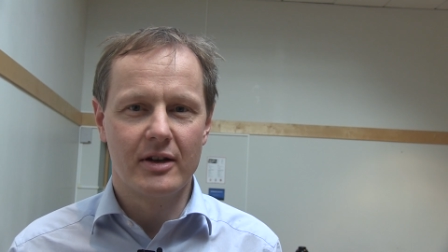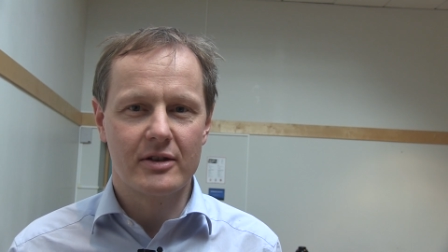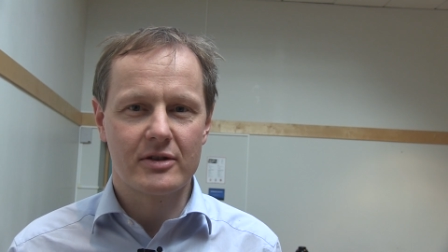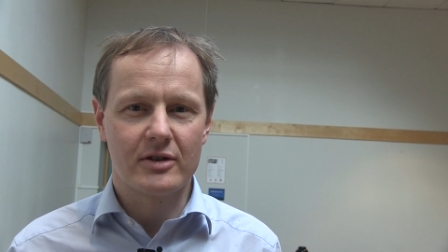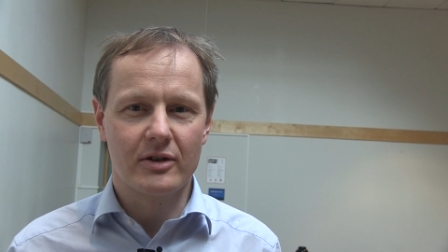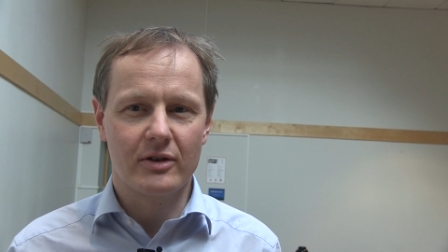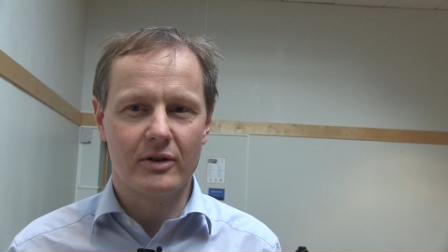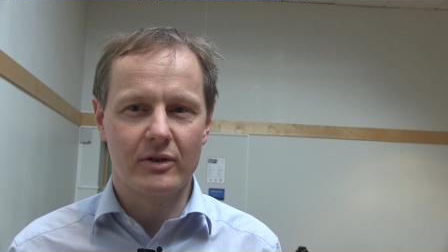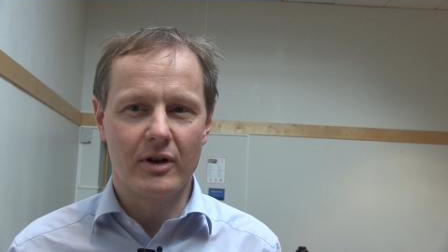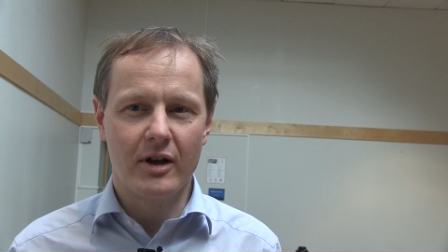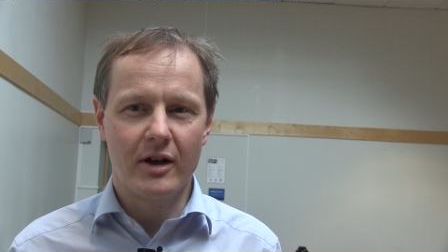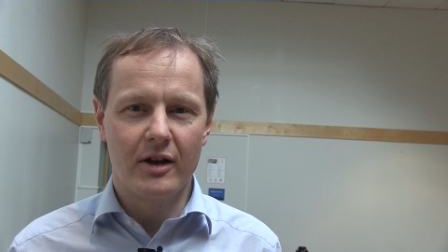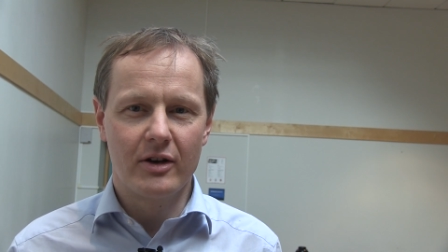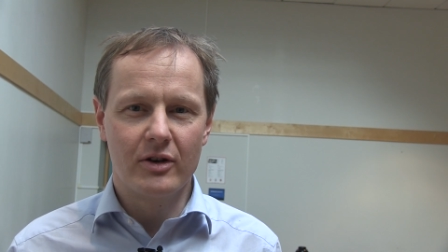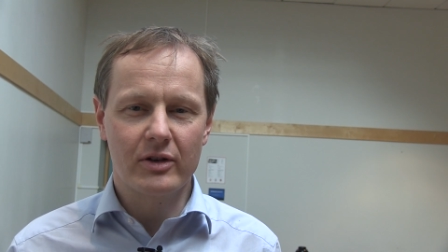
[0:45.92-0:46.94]

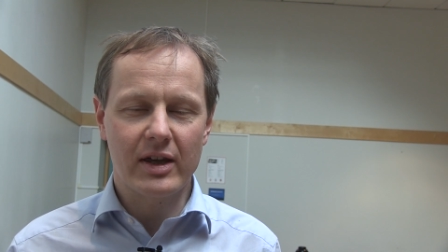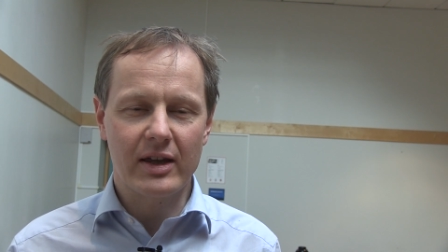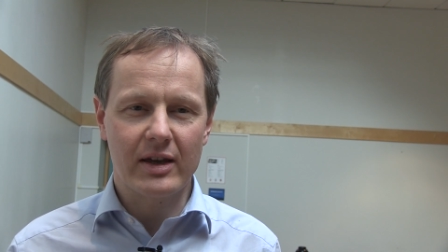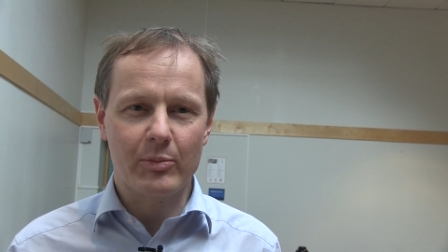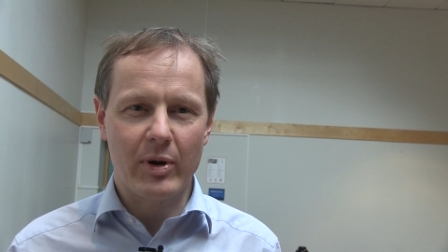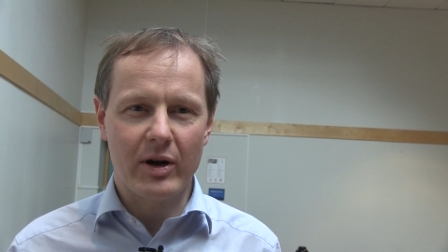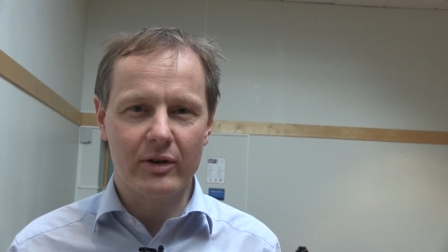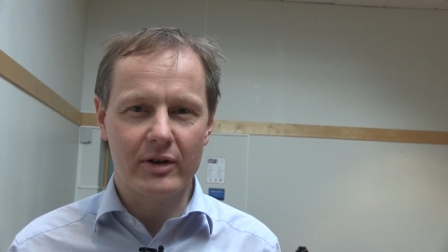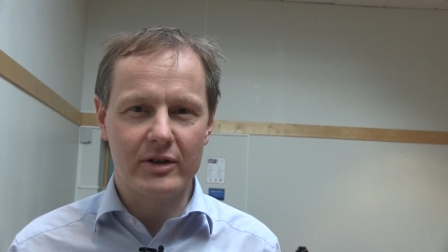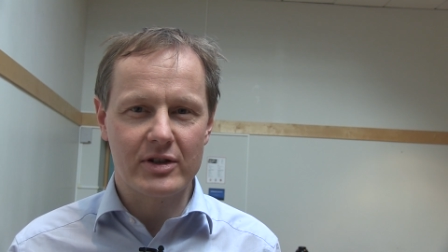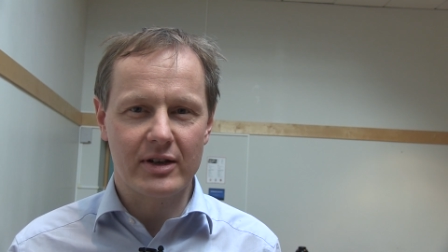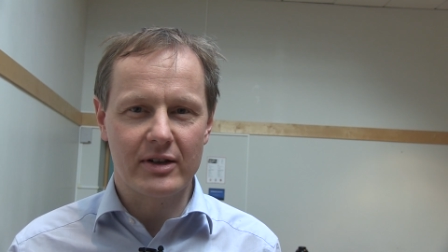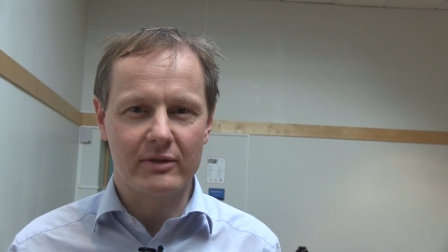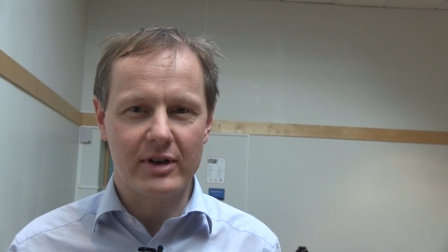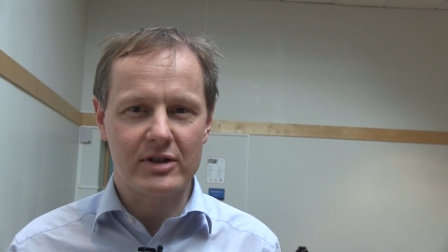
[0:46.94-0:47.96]
So looking at power
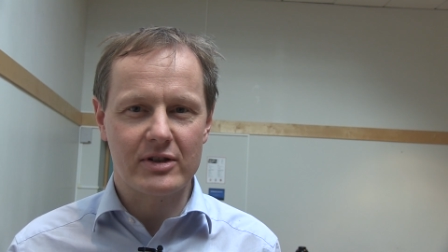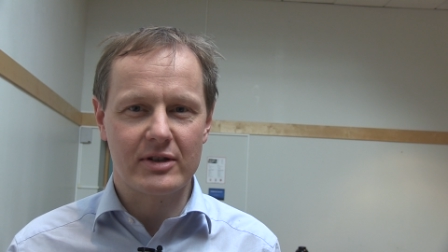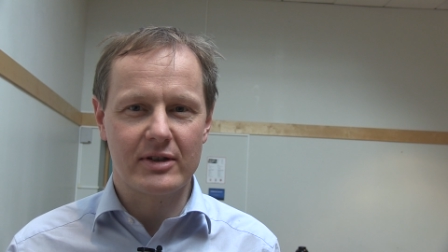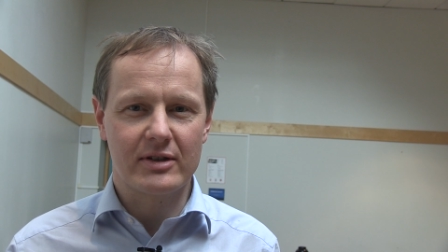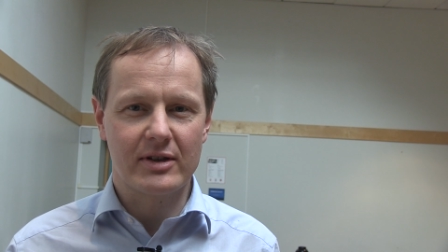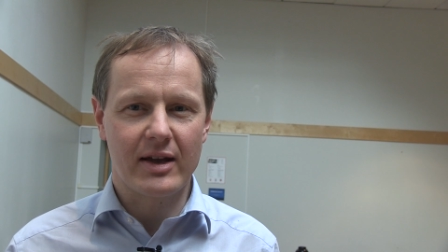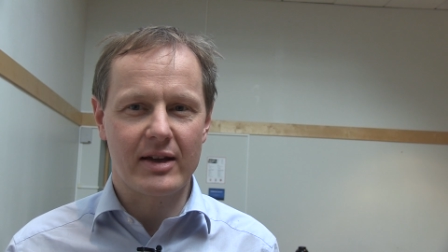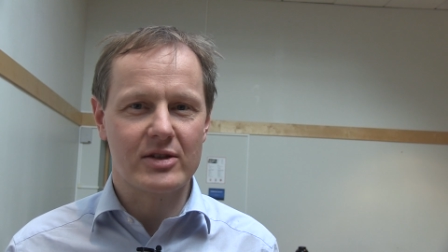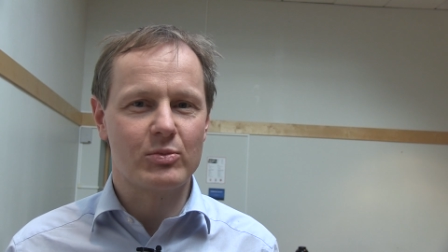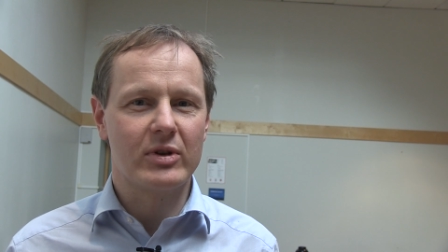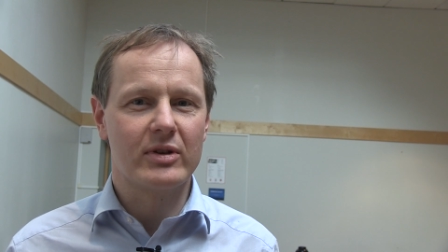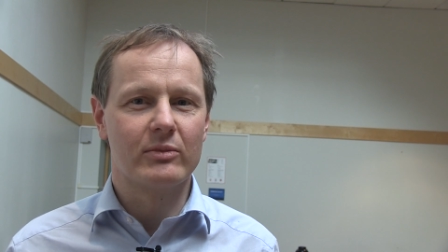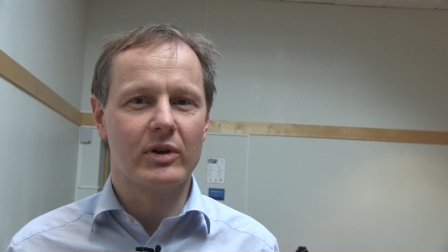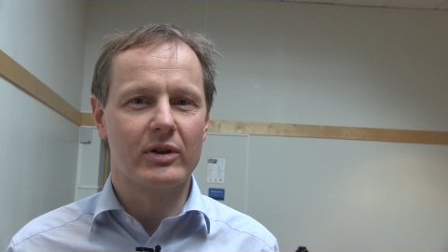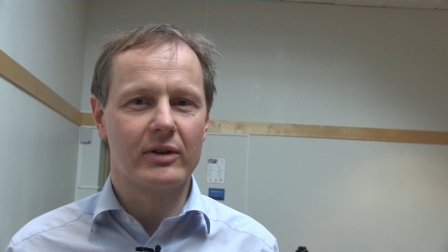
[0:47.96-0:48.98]
generation has
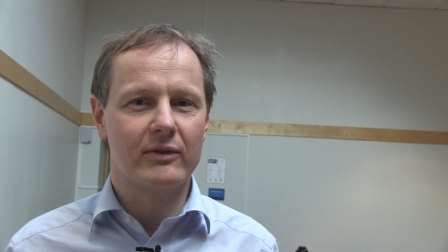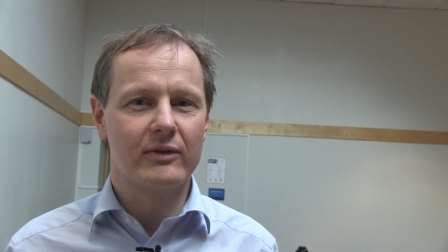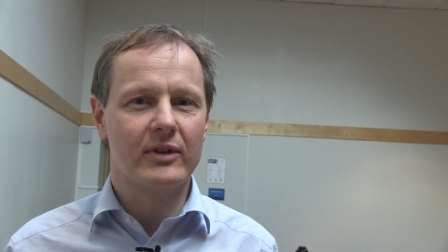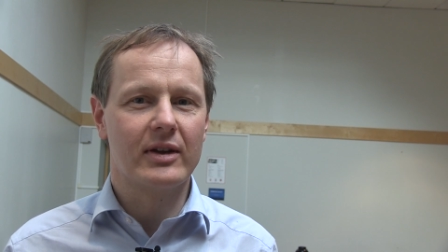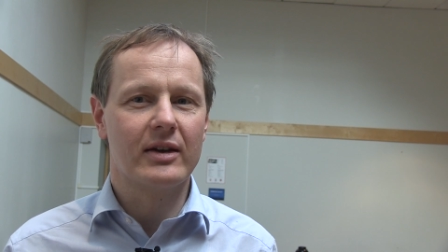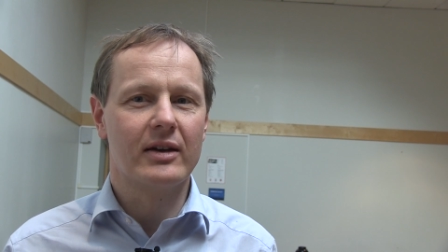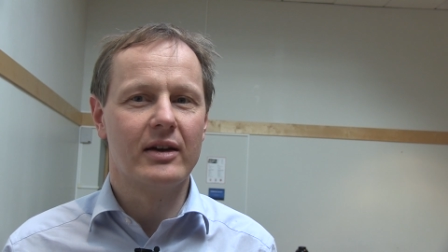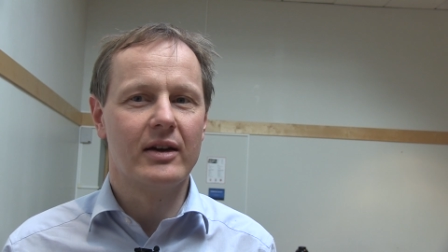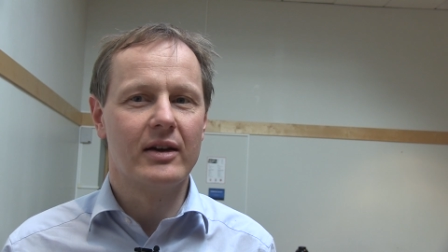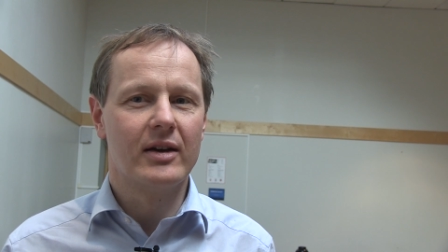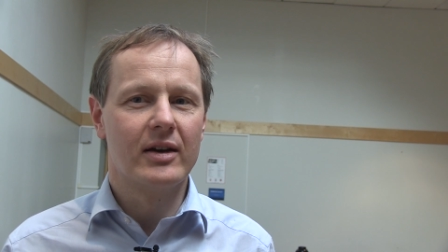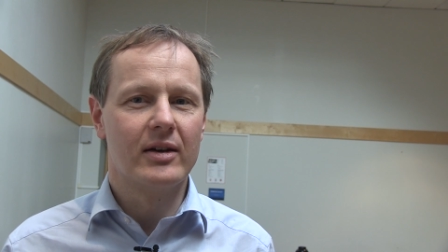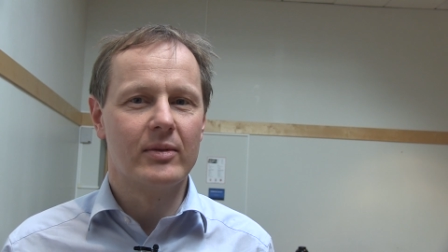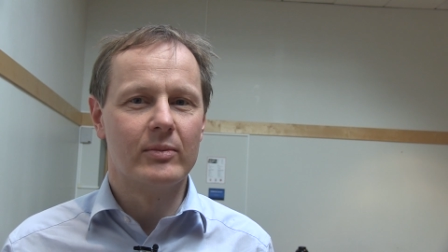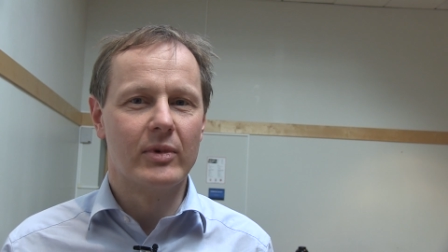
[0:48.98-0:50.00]
been one of the
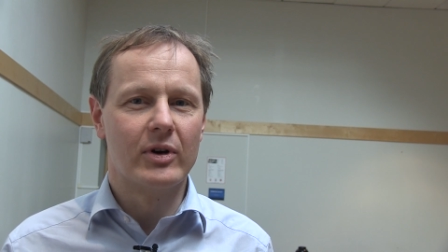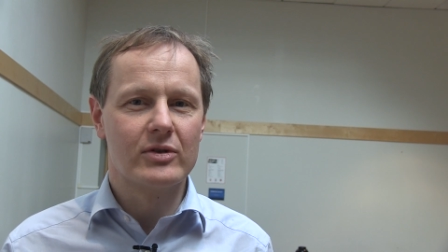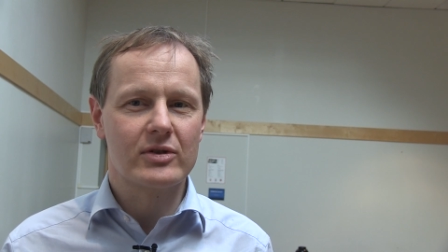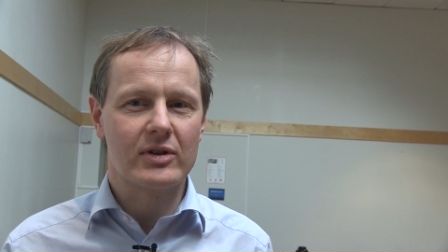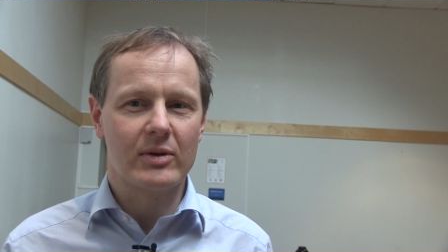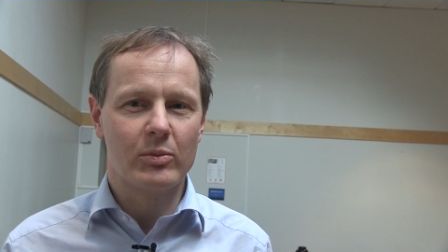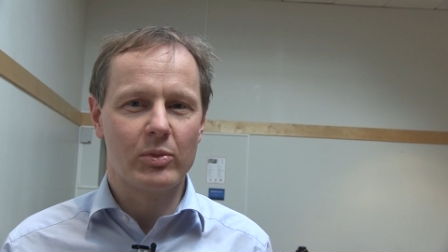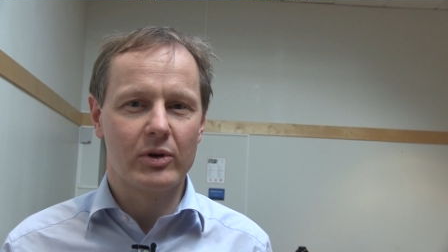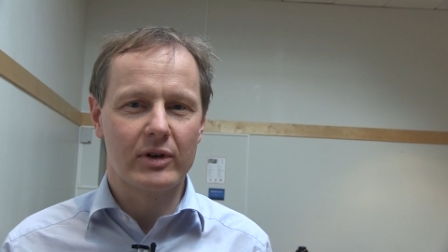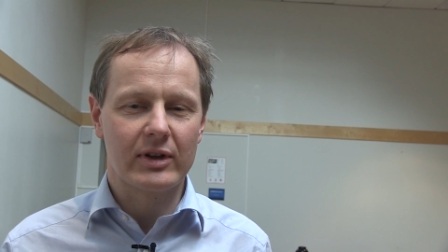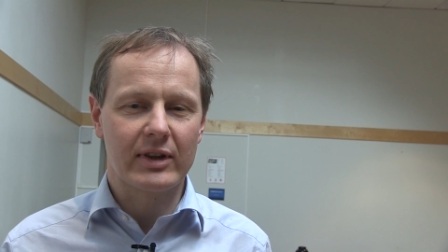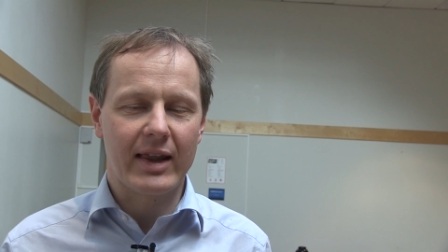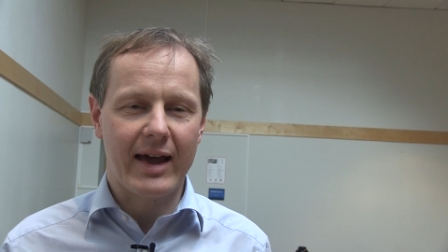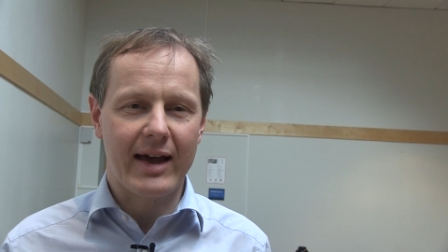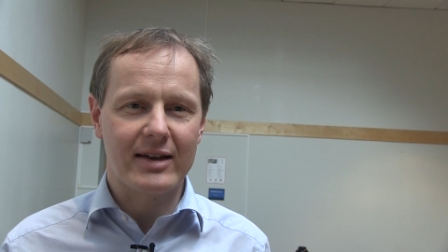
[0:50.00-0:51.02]
most
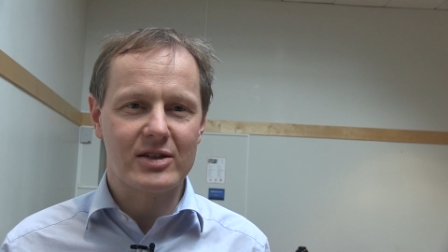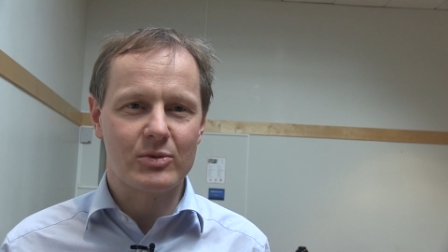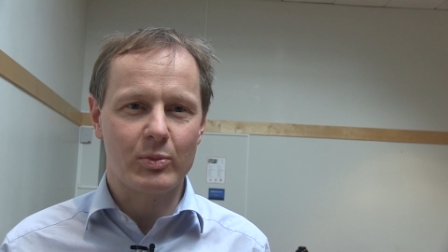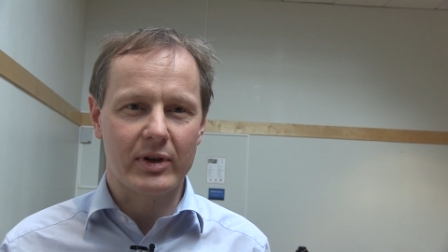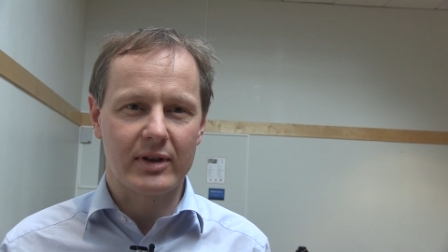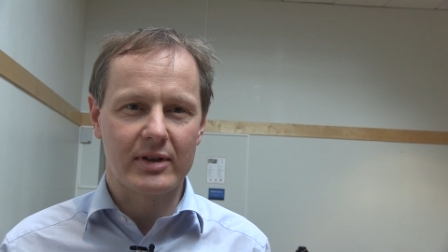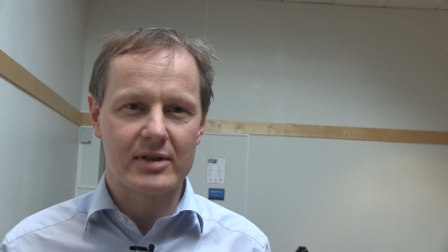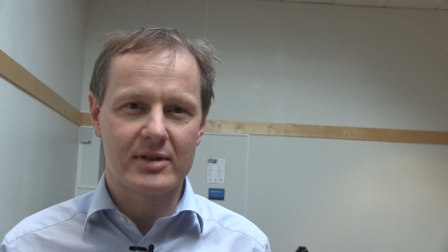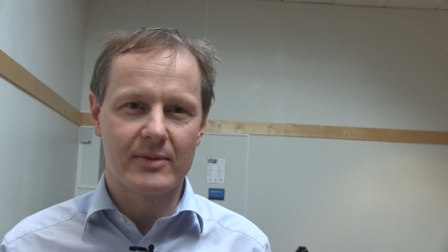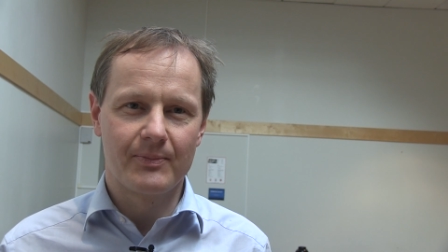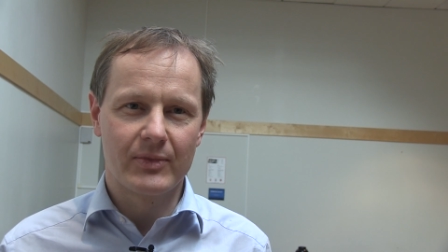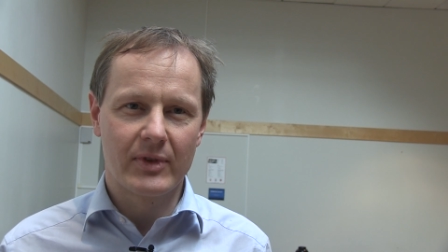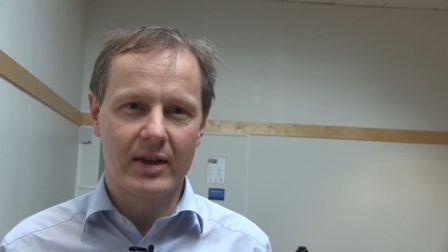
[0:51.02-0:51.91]
important aspects.